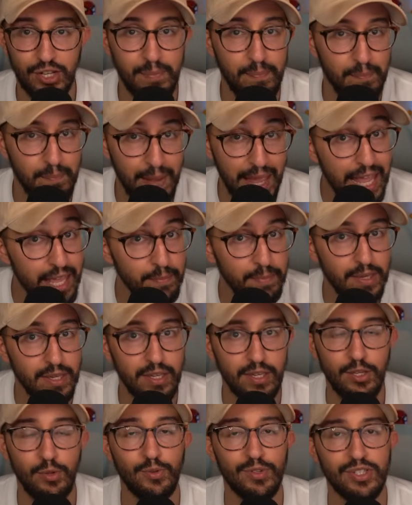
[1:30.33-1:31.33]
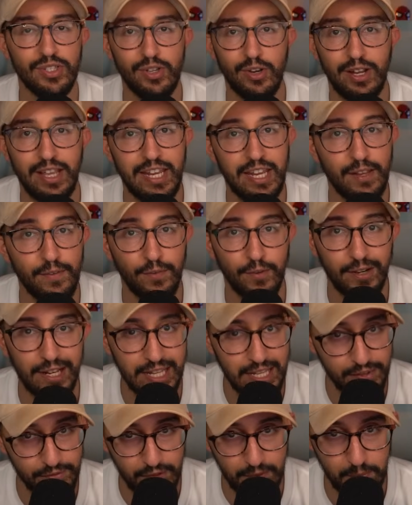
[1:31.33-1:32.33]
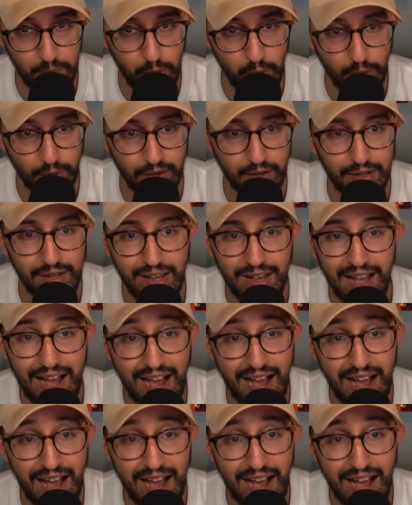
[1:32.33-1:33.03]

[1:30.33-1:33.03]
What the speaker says: and maybe you can start hitting for even more.